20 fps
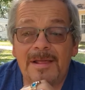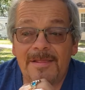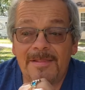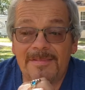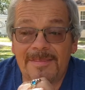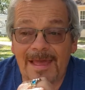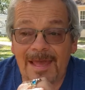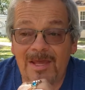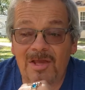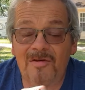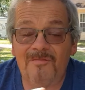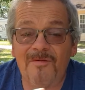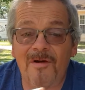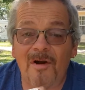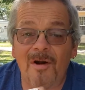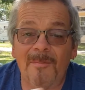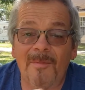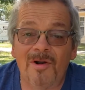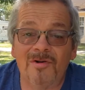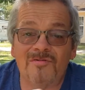Thank you
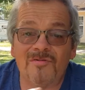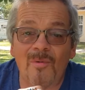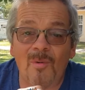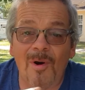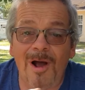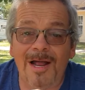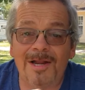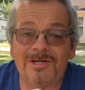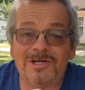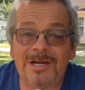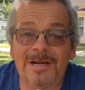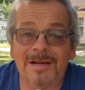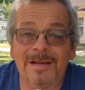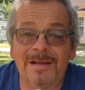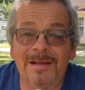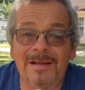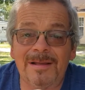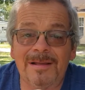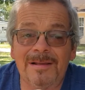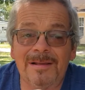very much for watching.
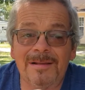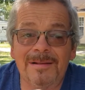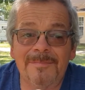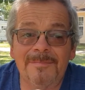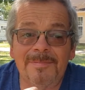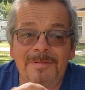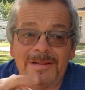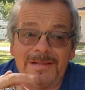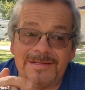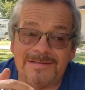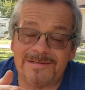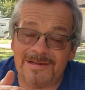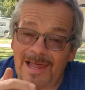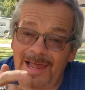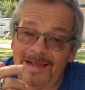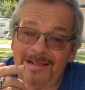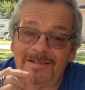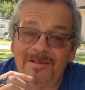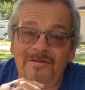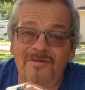Please
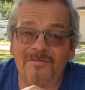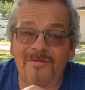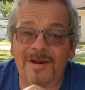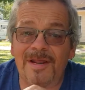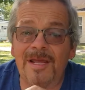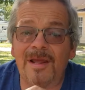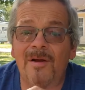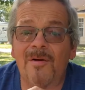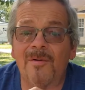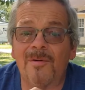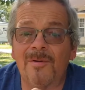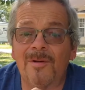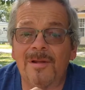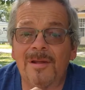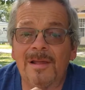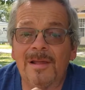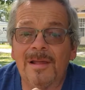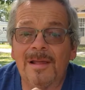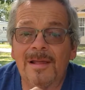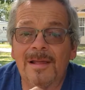like this video,
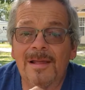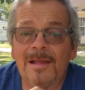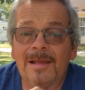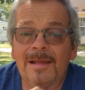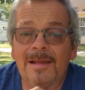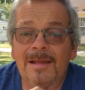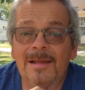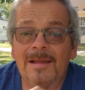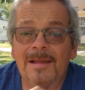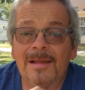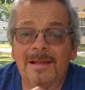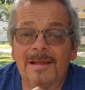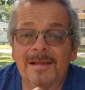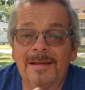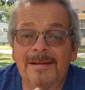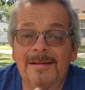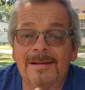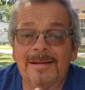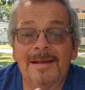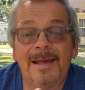
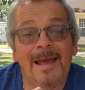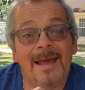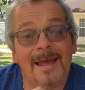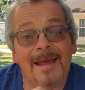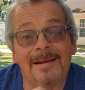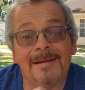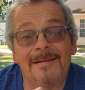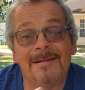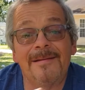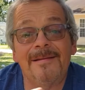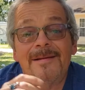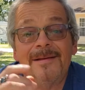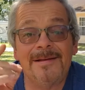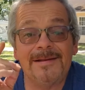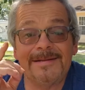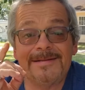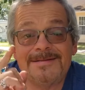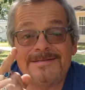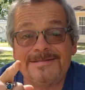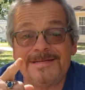and
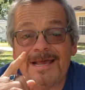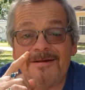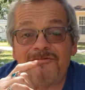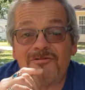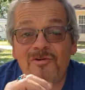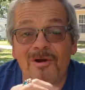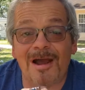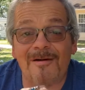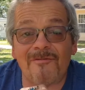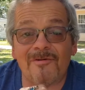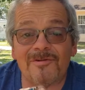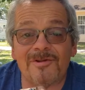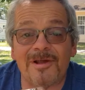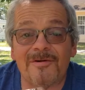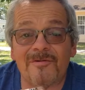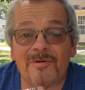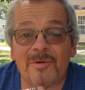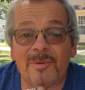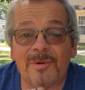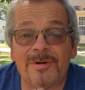safe travels,
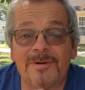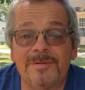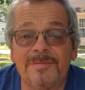everyone.